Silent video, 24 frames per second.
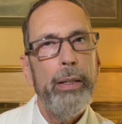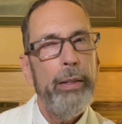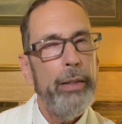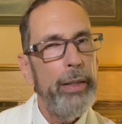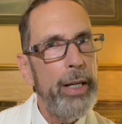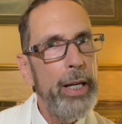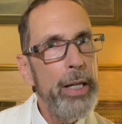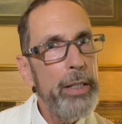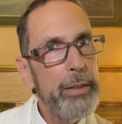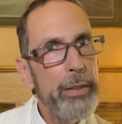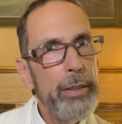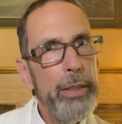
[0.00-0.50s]

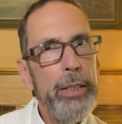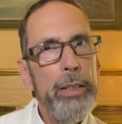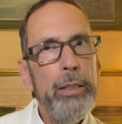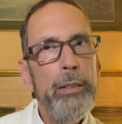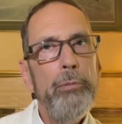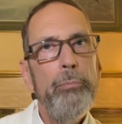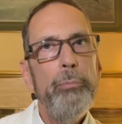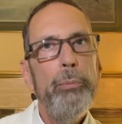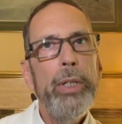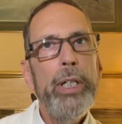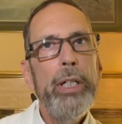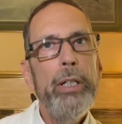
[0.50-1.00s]
That
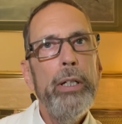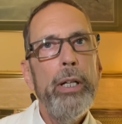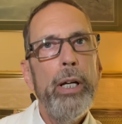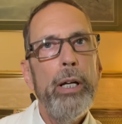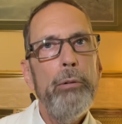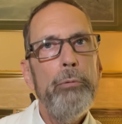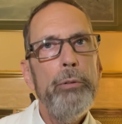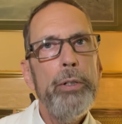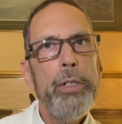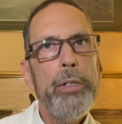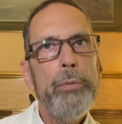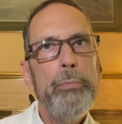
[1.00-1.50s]
didn't mean I
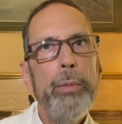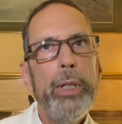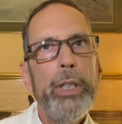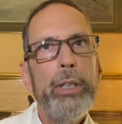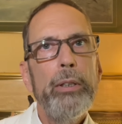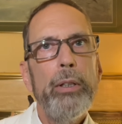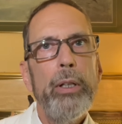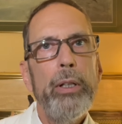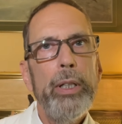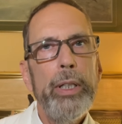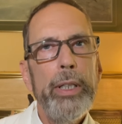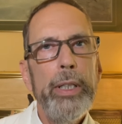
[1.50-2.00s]
was
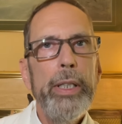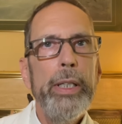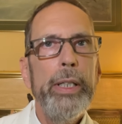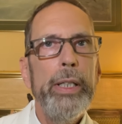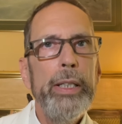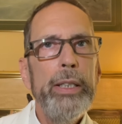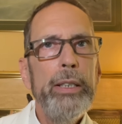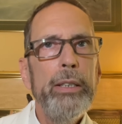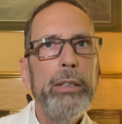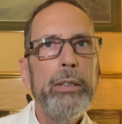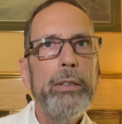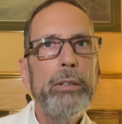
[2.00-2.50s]
mentally
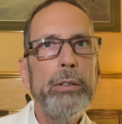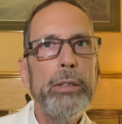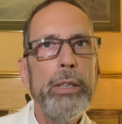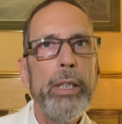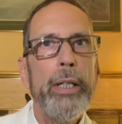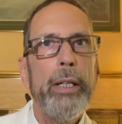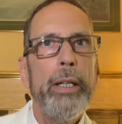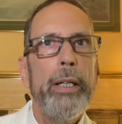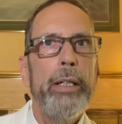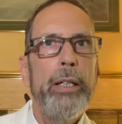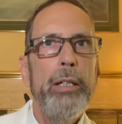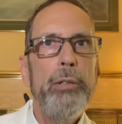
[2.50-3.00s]
ill,
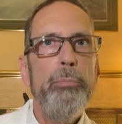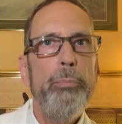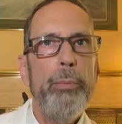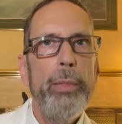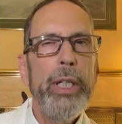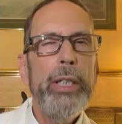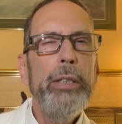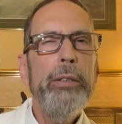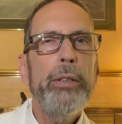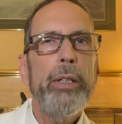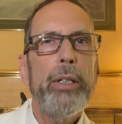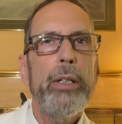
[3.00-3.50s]
it
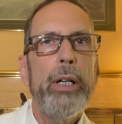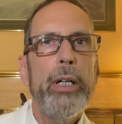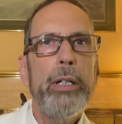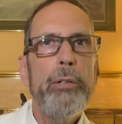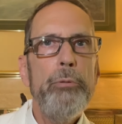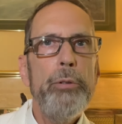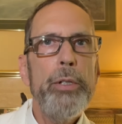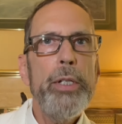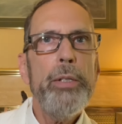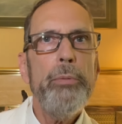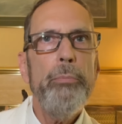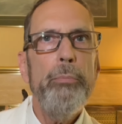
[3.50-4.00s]
meant I
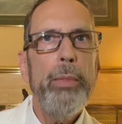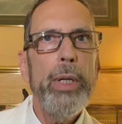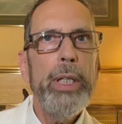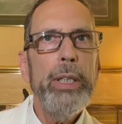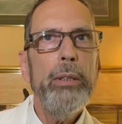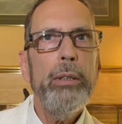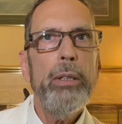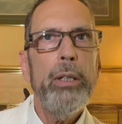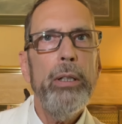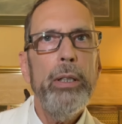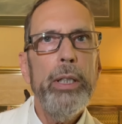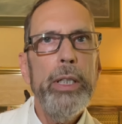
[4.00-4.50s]
was
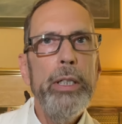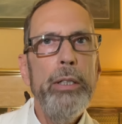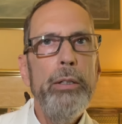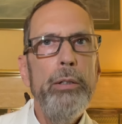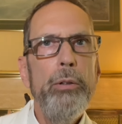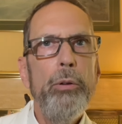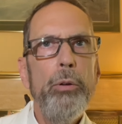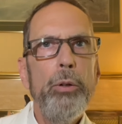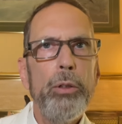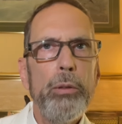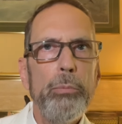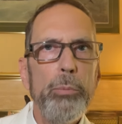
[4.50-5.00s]
mentally
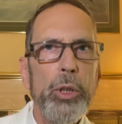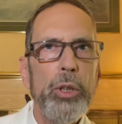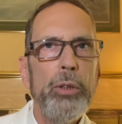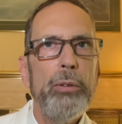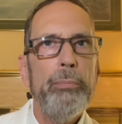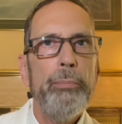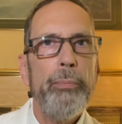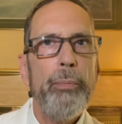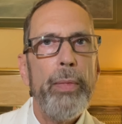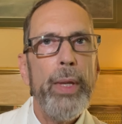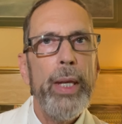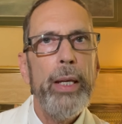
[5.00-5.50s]
normal.
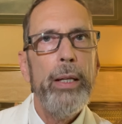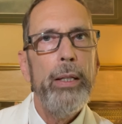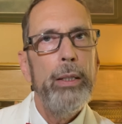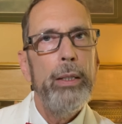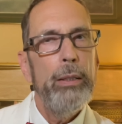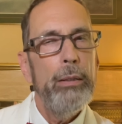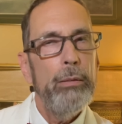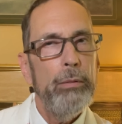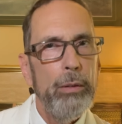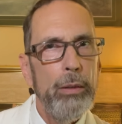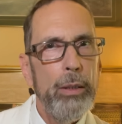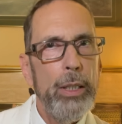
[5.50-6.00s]

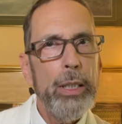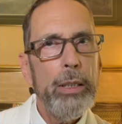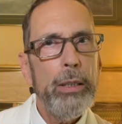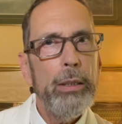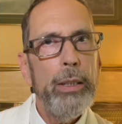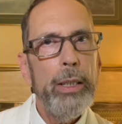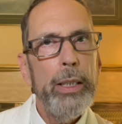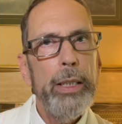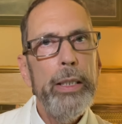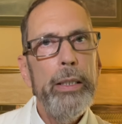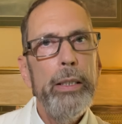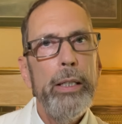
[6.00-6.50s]

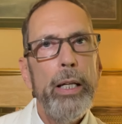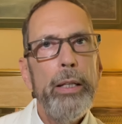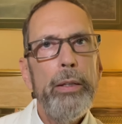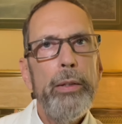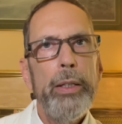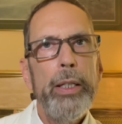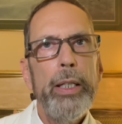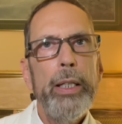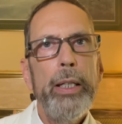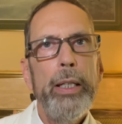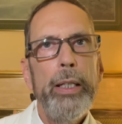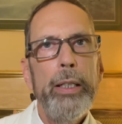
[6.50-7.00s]
Luckily,
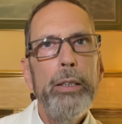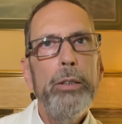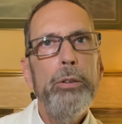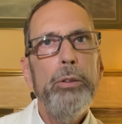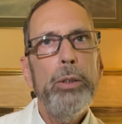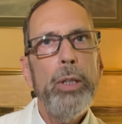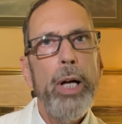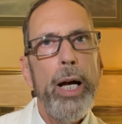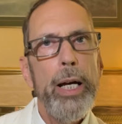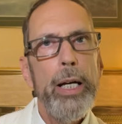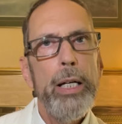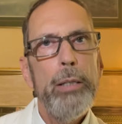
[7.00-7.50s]
nothing ill
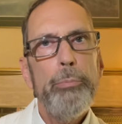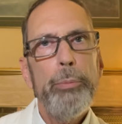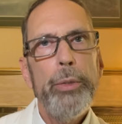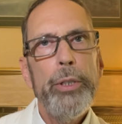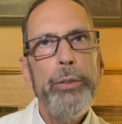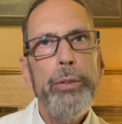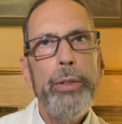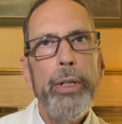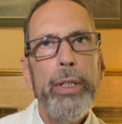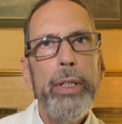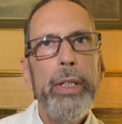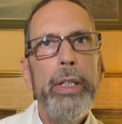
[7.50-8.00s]

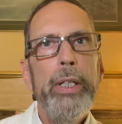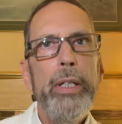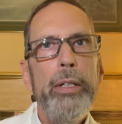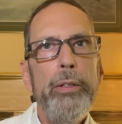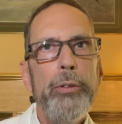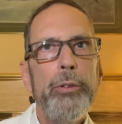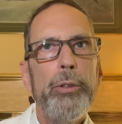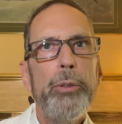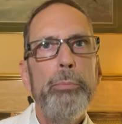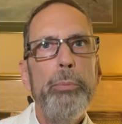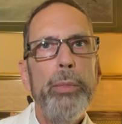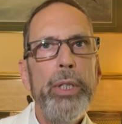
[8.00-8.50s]
happened to
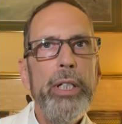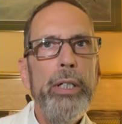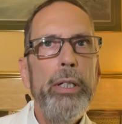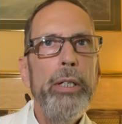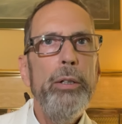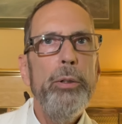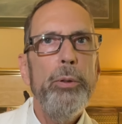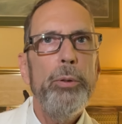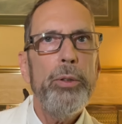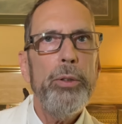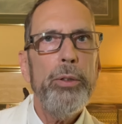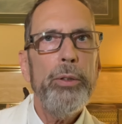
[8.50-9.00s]
either me
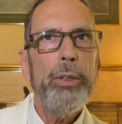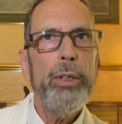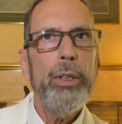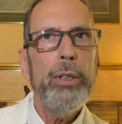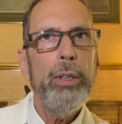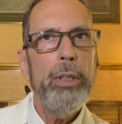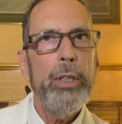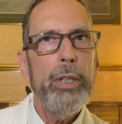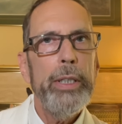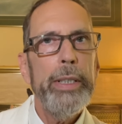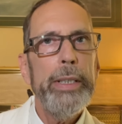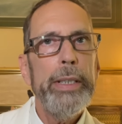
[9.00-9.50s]
or the
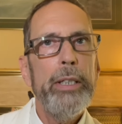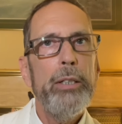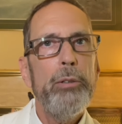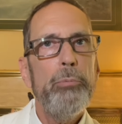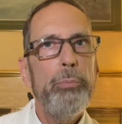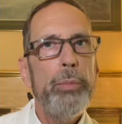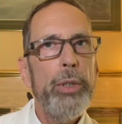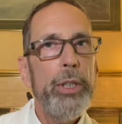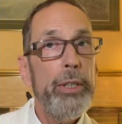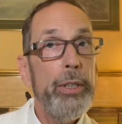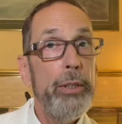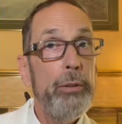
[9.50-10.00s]
lion,
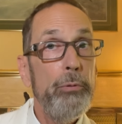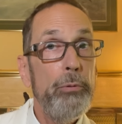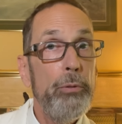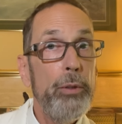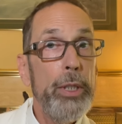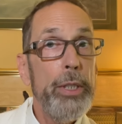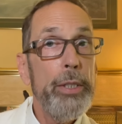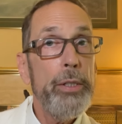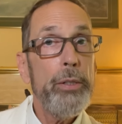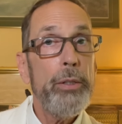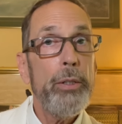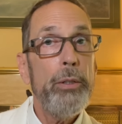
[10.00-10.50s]
but it
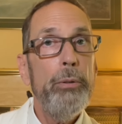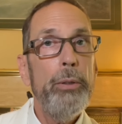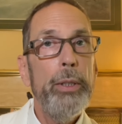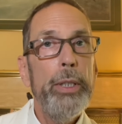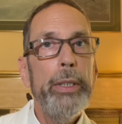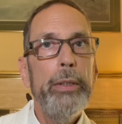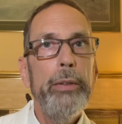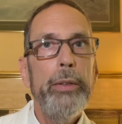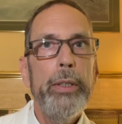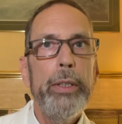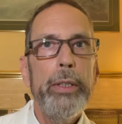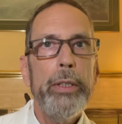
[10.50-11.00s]
was
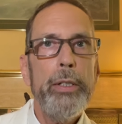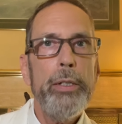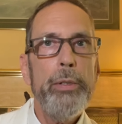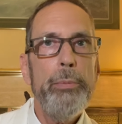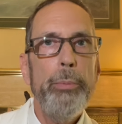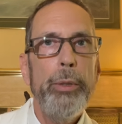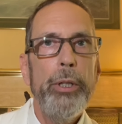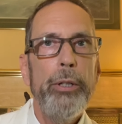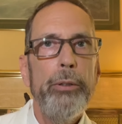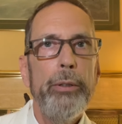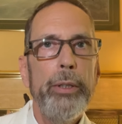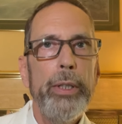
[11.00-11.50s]
quite the
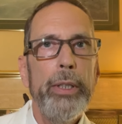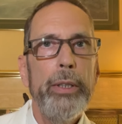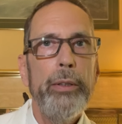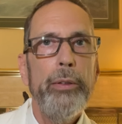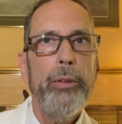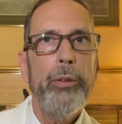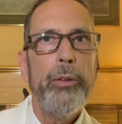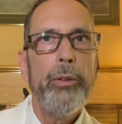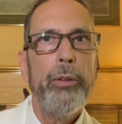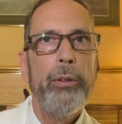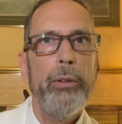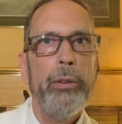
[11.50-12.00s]

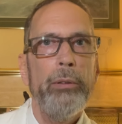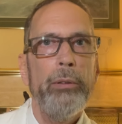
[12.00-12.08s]
experience.